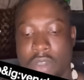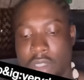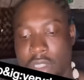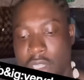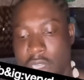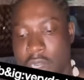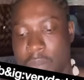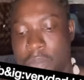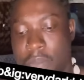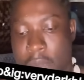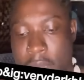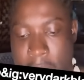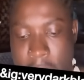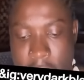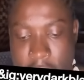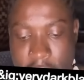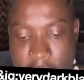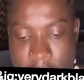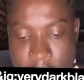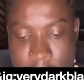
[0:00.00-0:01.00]
See the
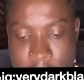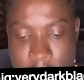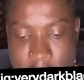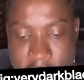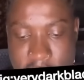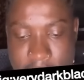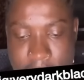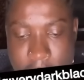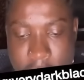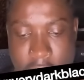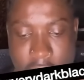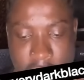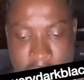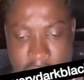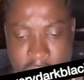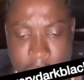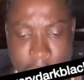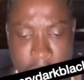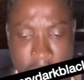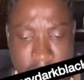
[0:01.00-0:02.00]
amount of people that have paid. See
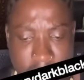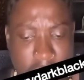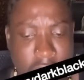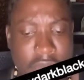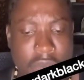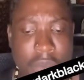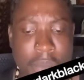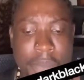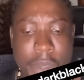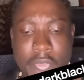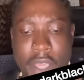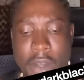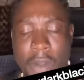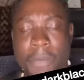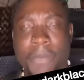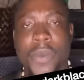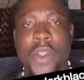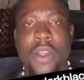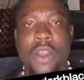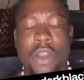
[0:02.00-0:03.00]
this person even paid
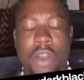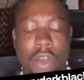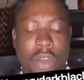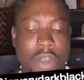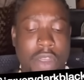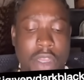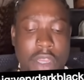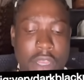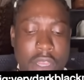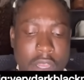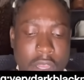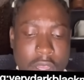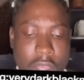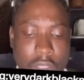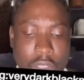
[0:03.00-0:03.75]
on the